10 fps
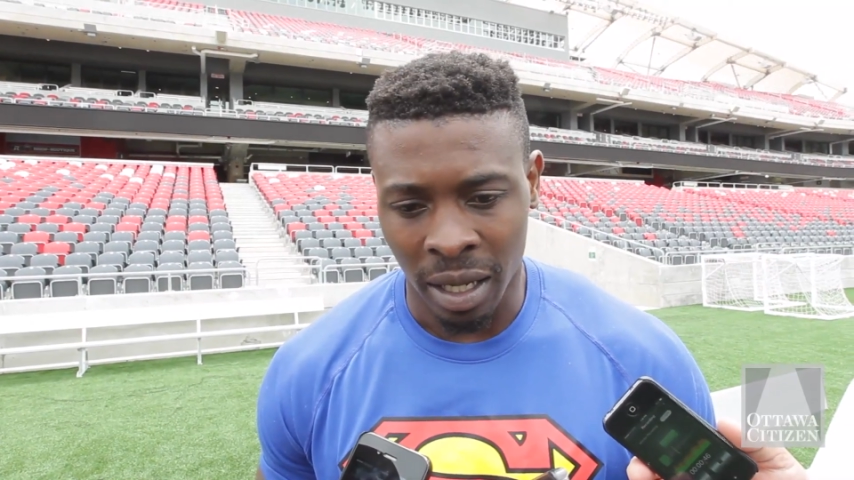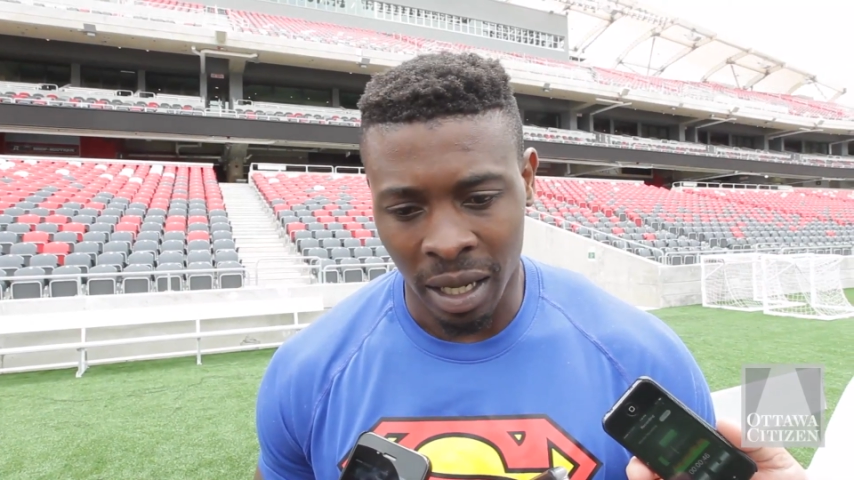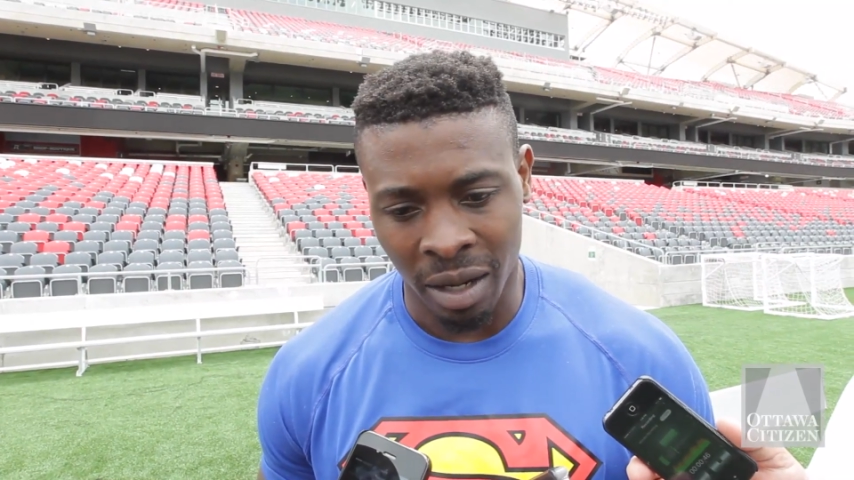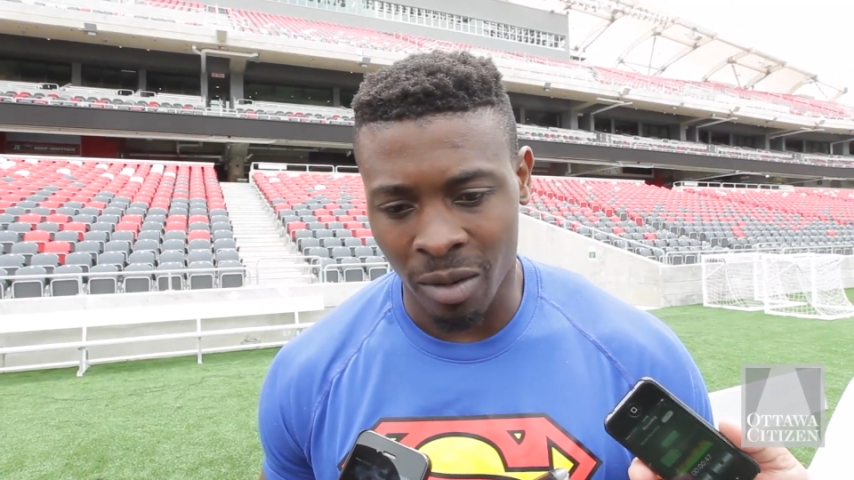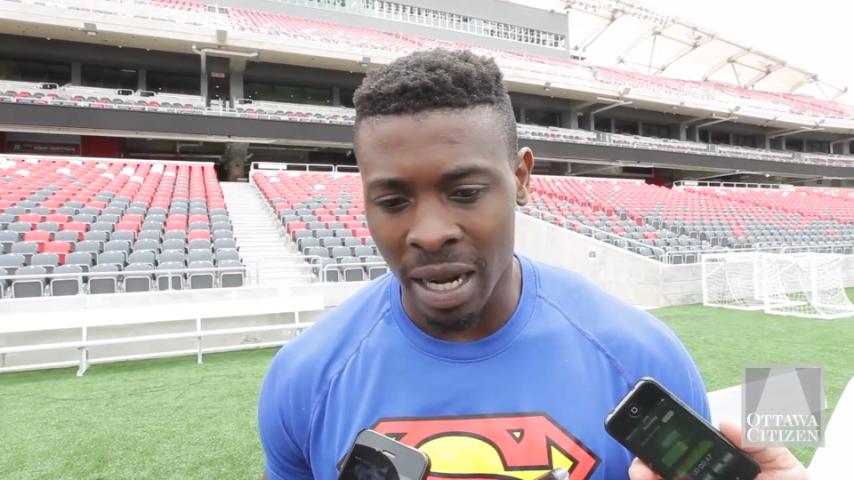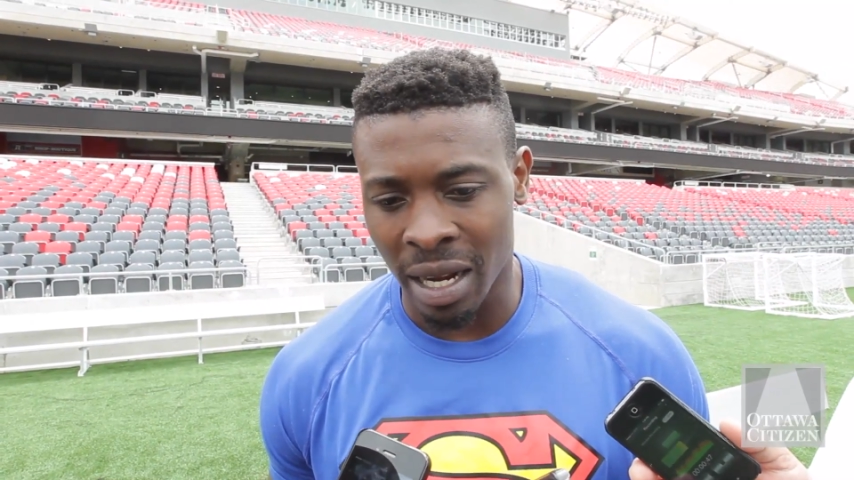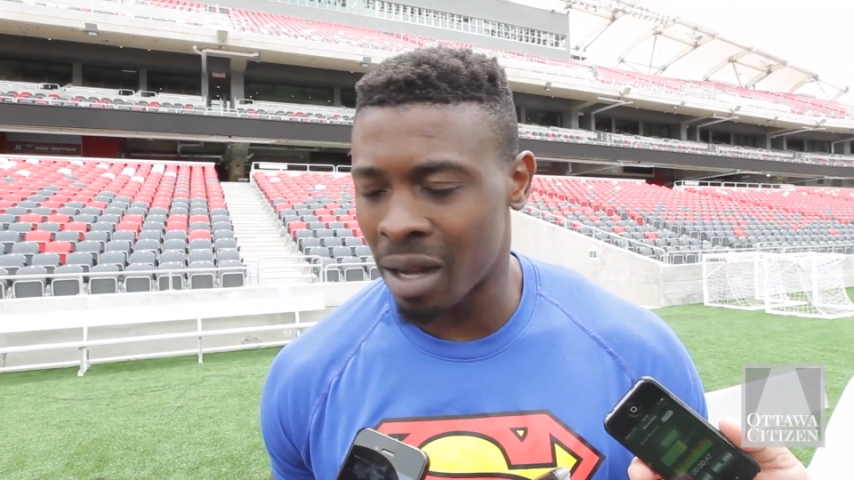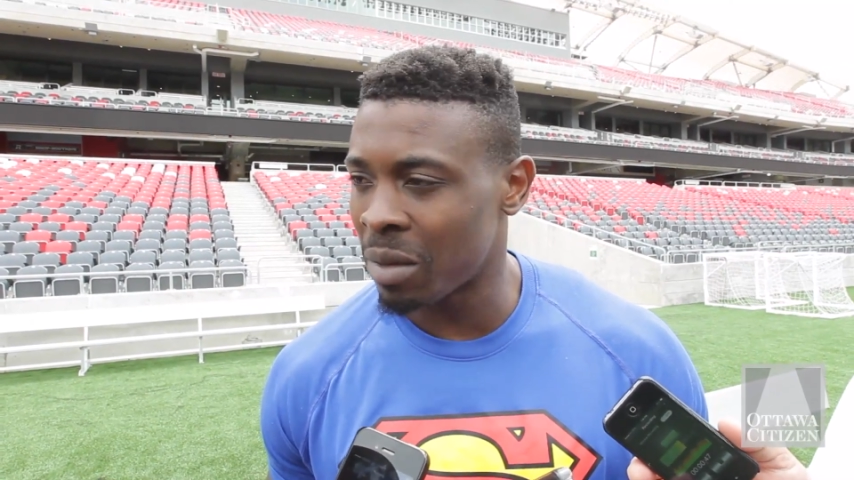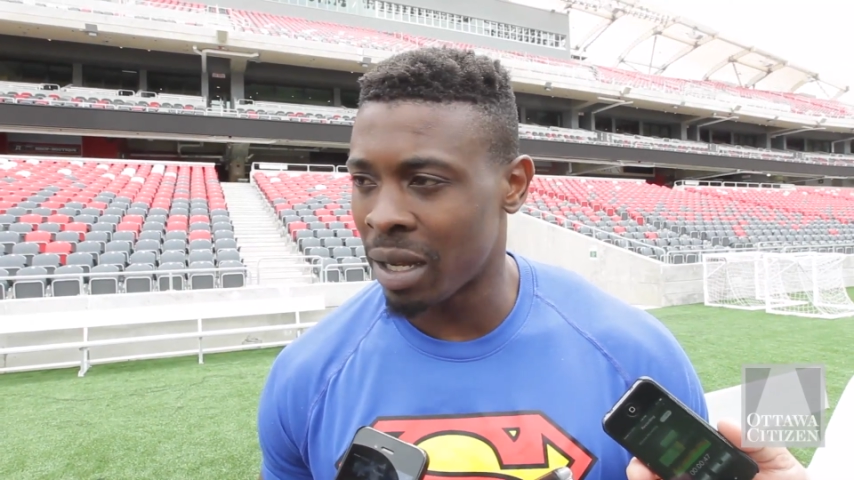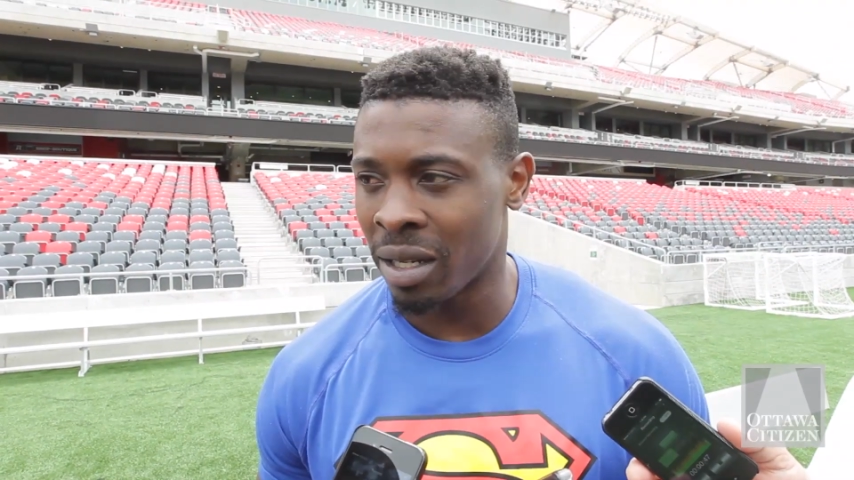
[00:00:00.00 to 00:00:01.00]
And right now
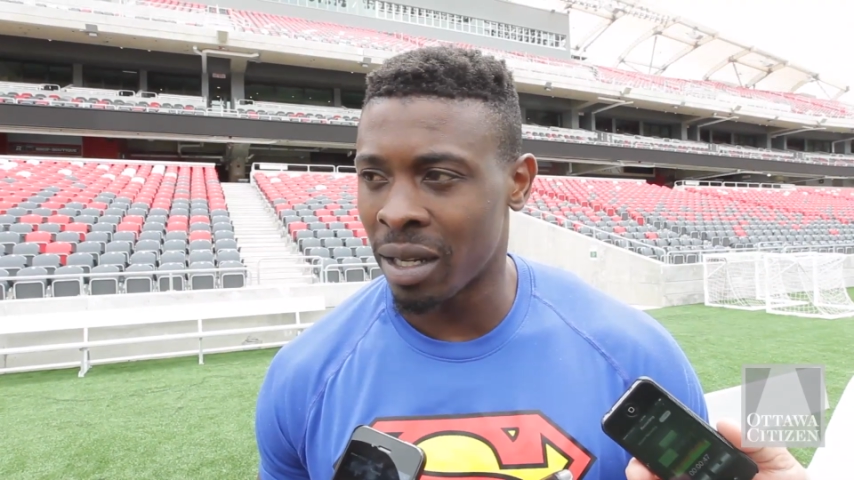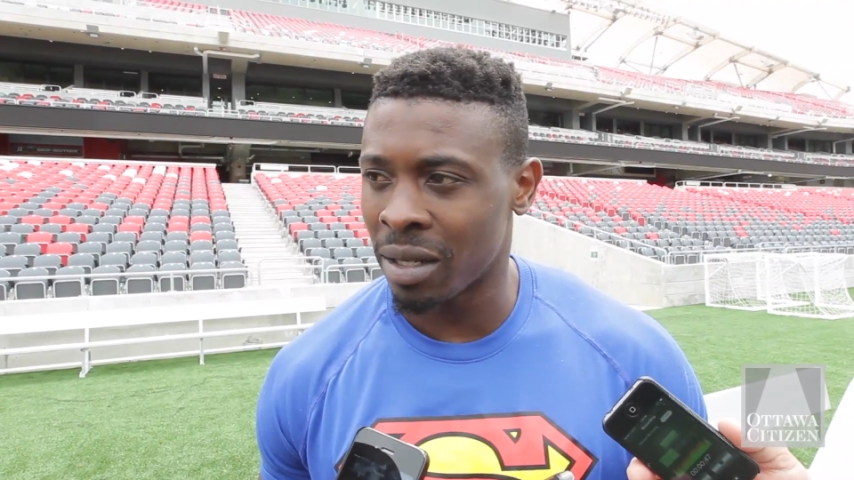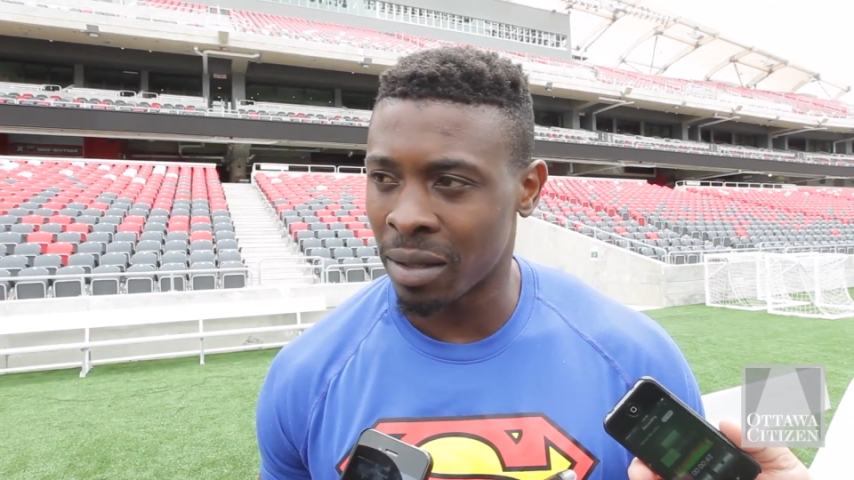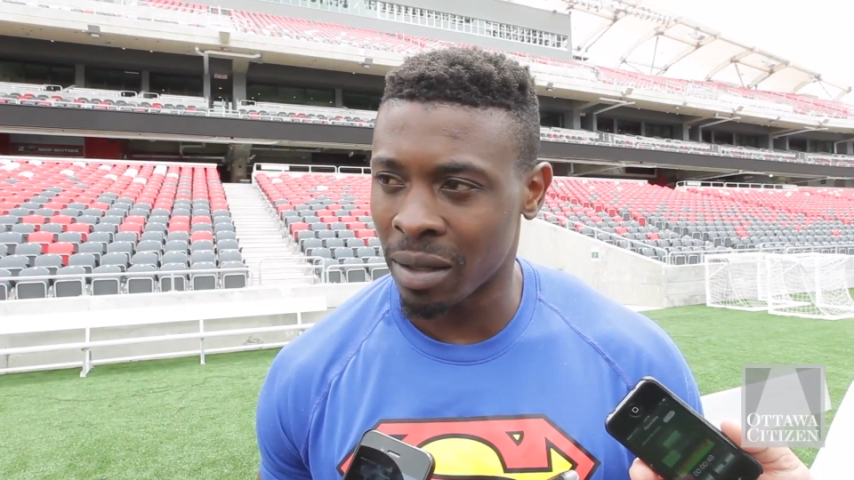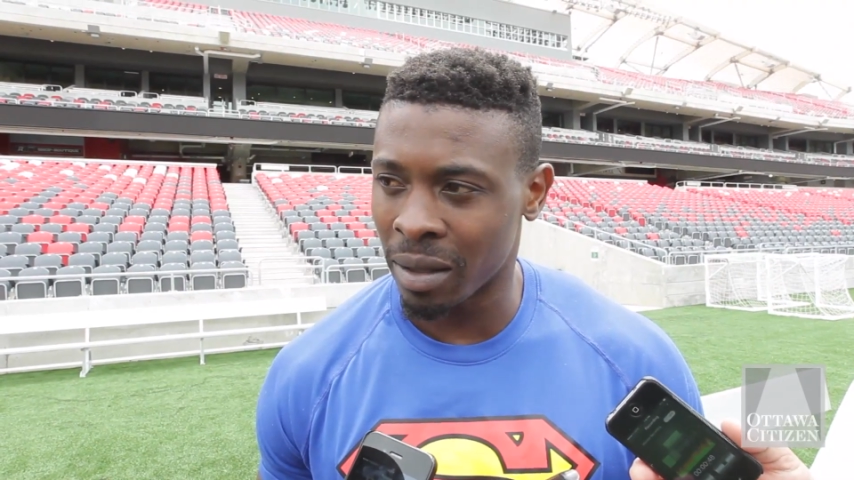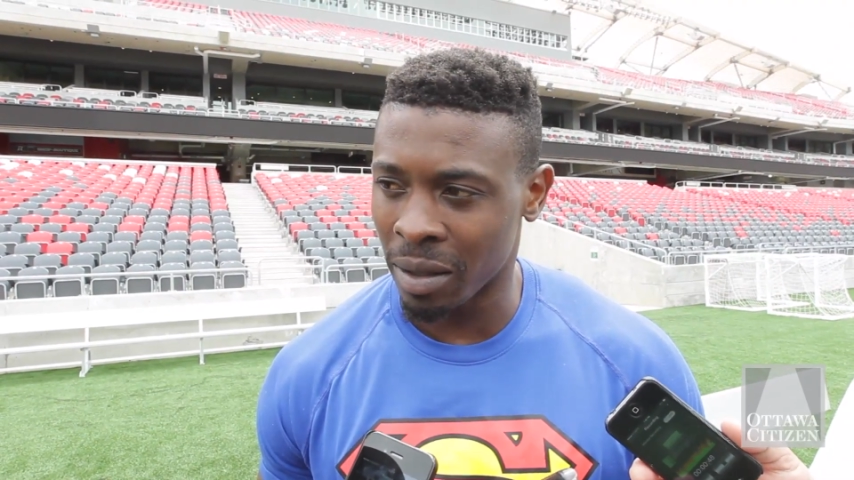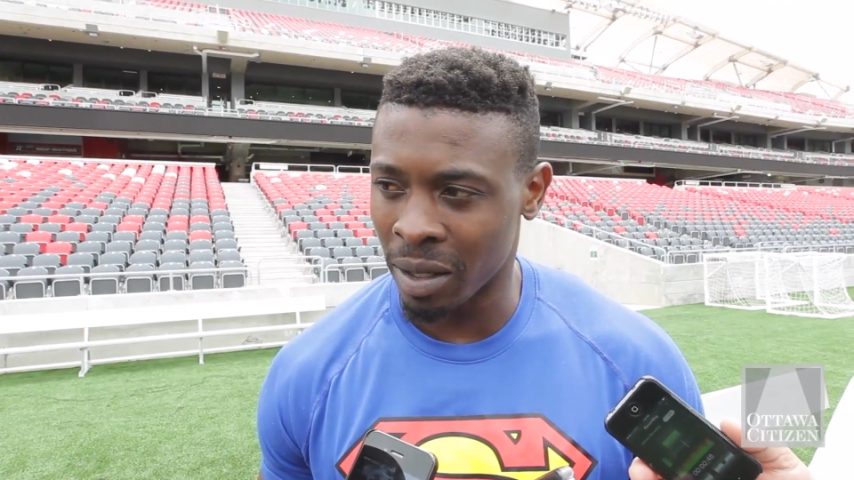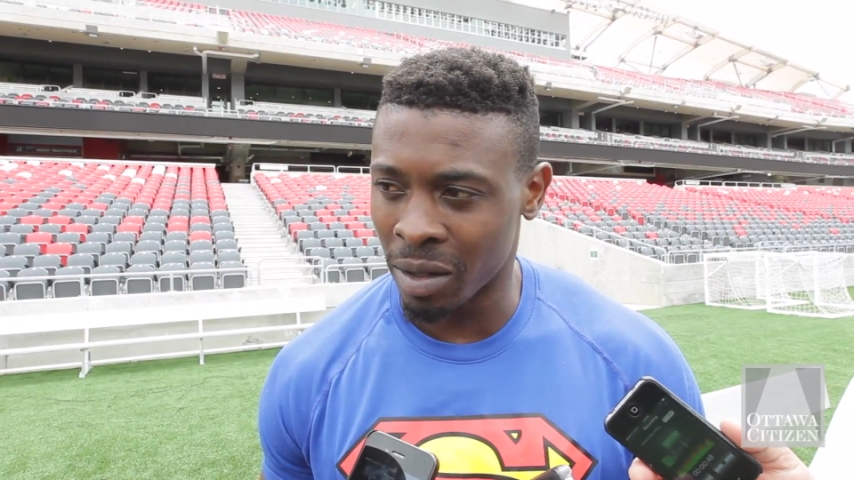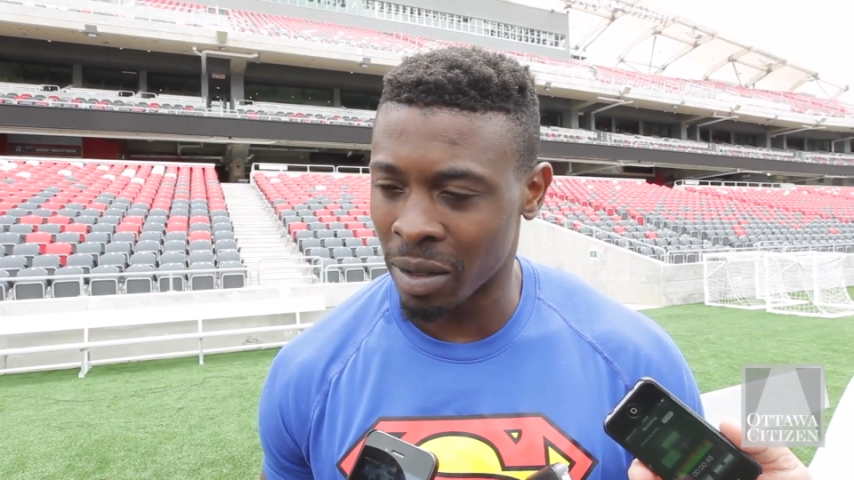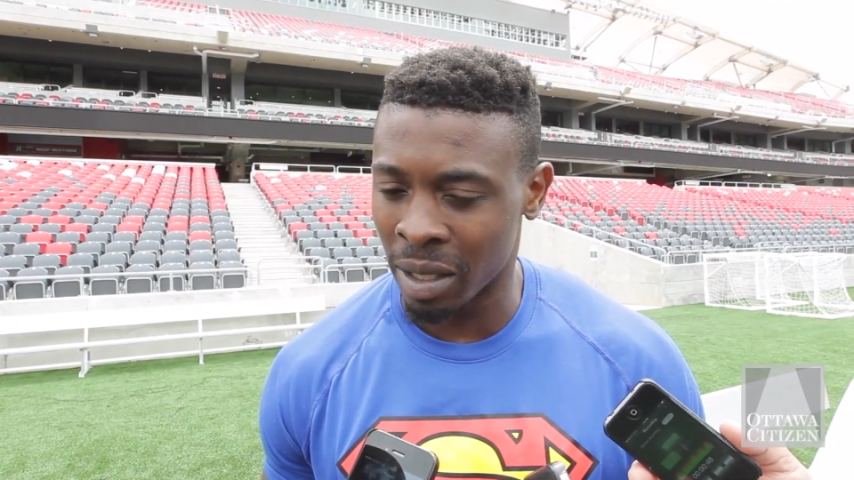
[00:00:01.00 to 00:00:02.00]
I'm not done, you know,